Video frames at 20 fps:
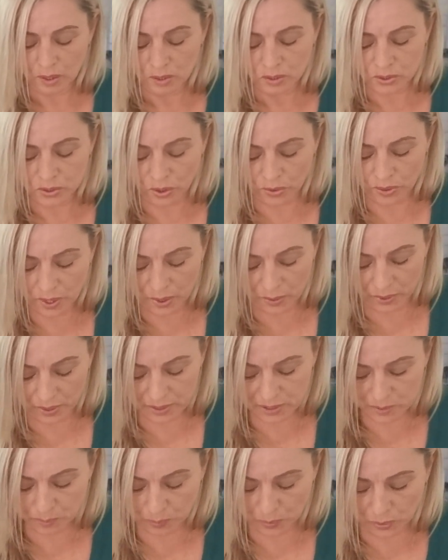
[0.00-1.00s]
so they're
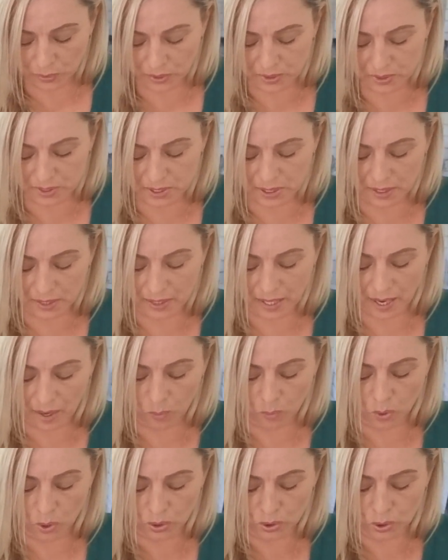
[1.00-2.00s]
experiencing
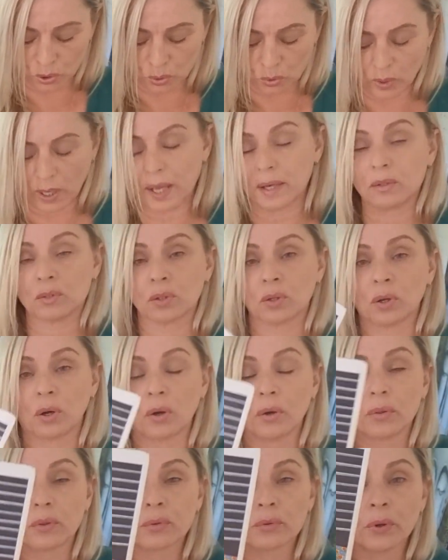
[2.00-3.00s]
now what you had to
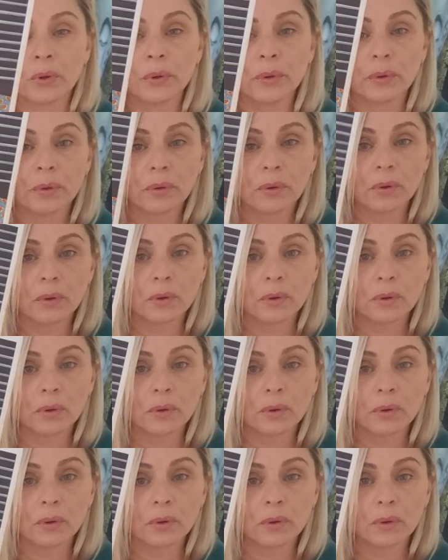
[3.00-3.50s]
go through.